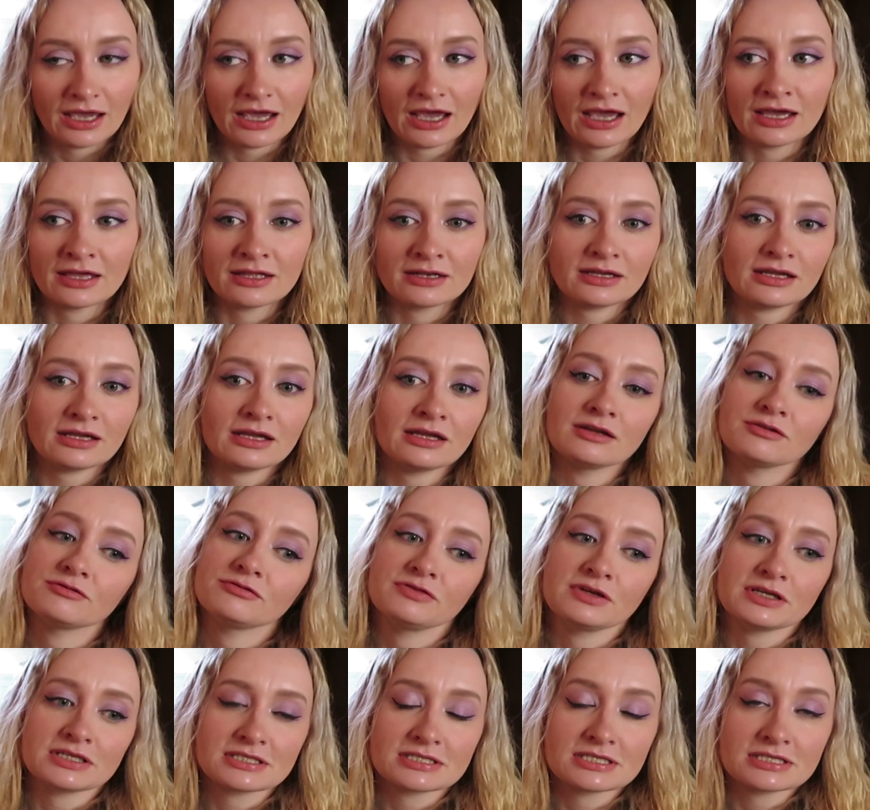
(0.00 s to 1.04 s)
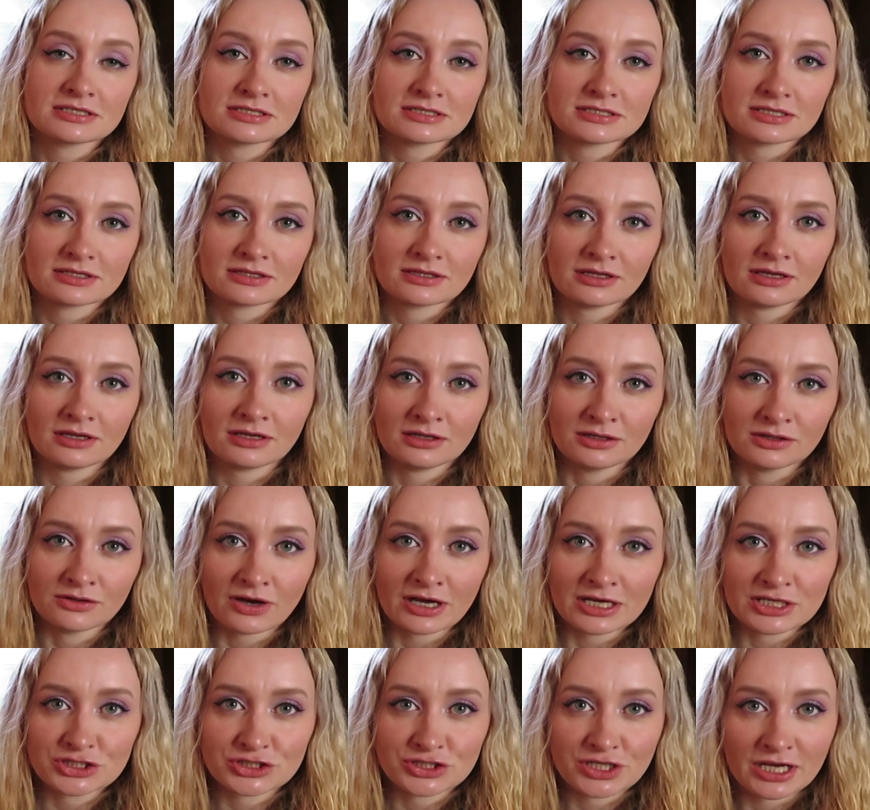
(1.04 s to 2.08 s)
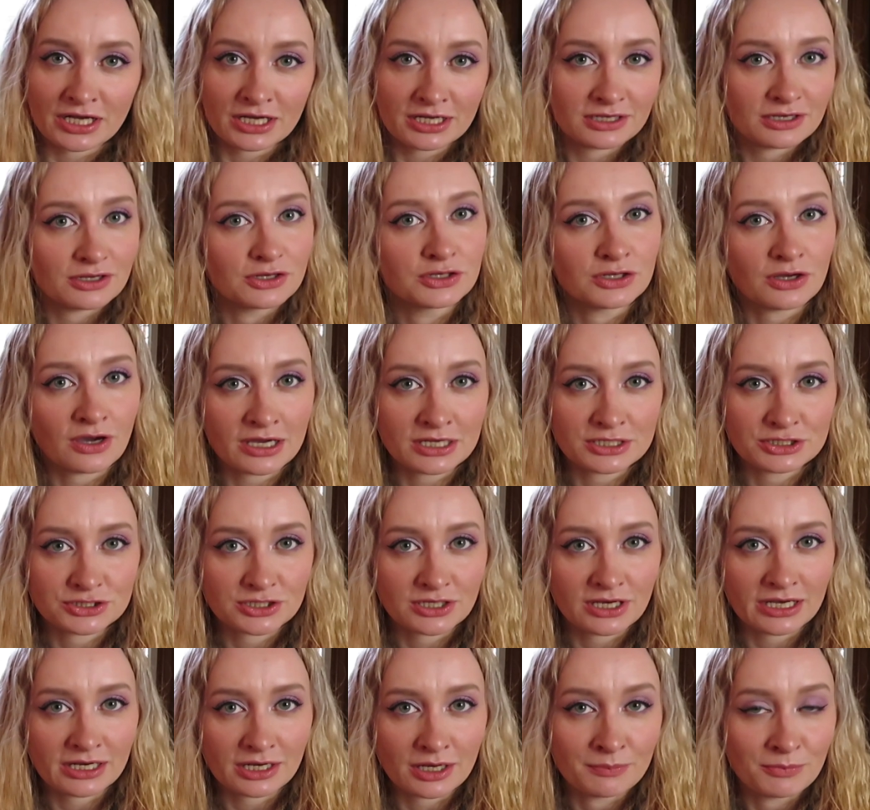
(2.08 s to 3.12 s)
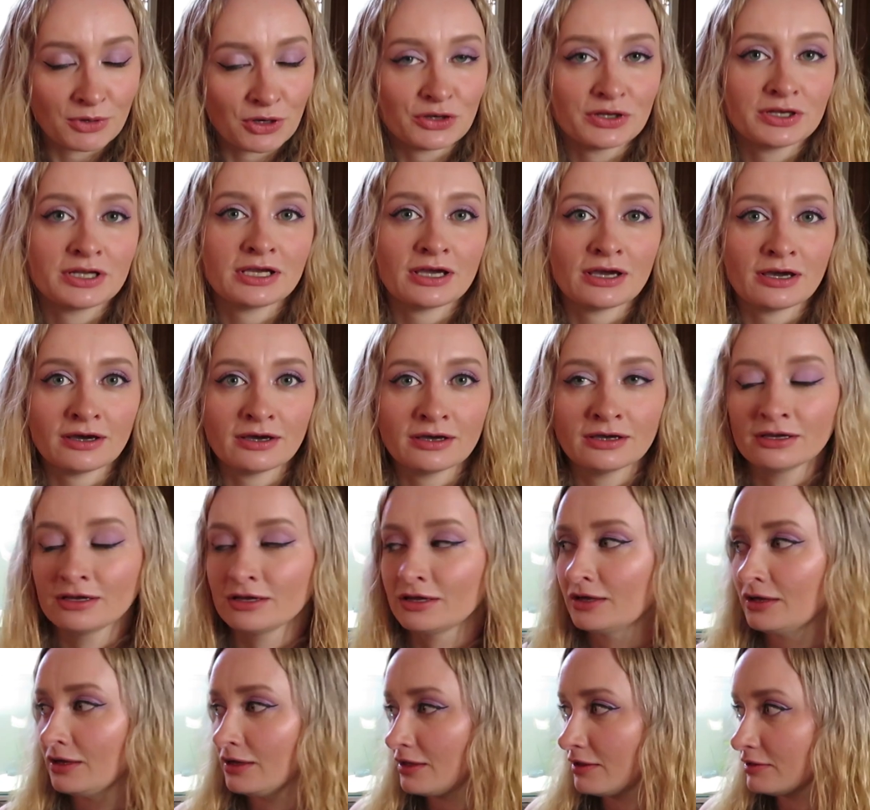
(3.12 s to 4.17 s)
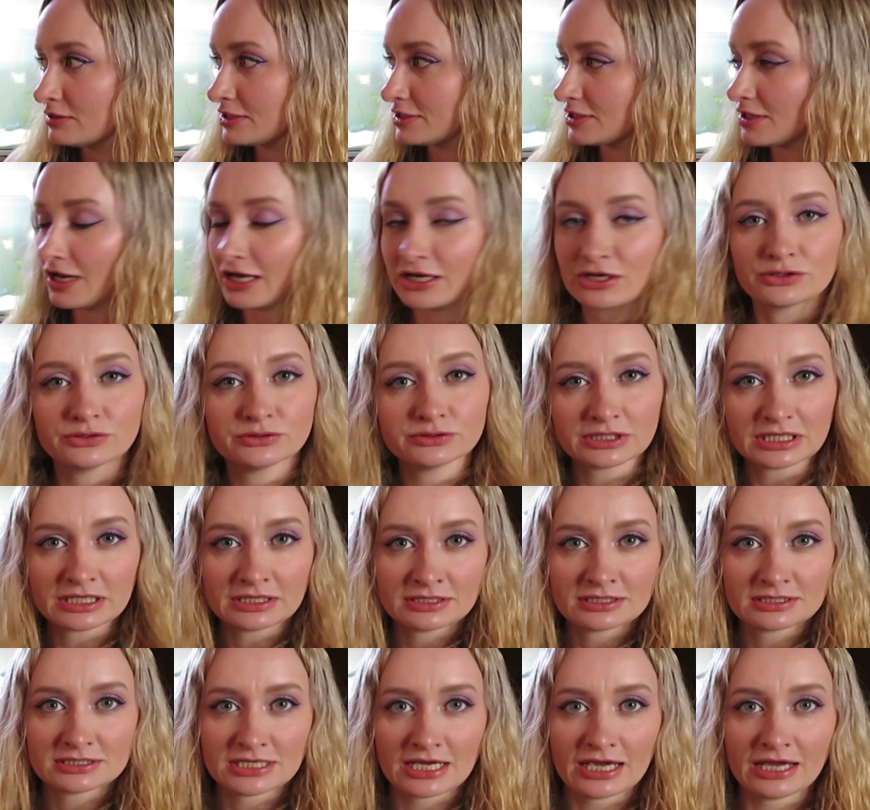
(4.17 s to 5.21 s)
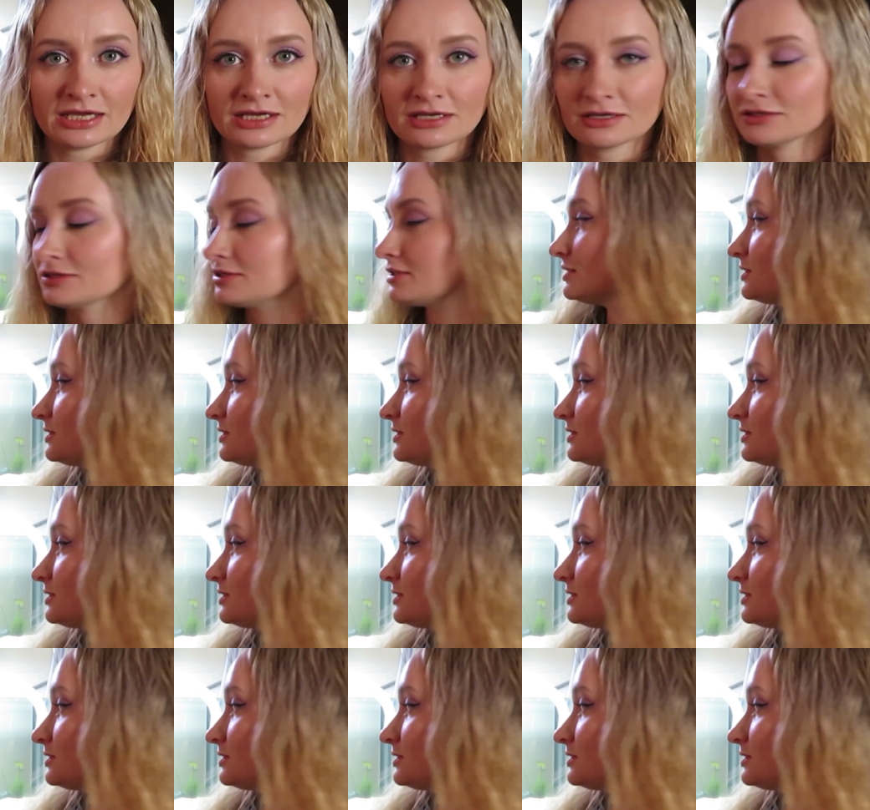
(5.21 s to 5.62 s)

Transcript: and it fixes the nitrate, nitrite, ammonia cycle in the tank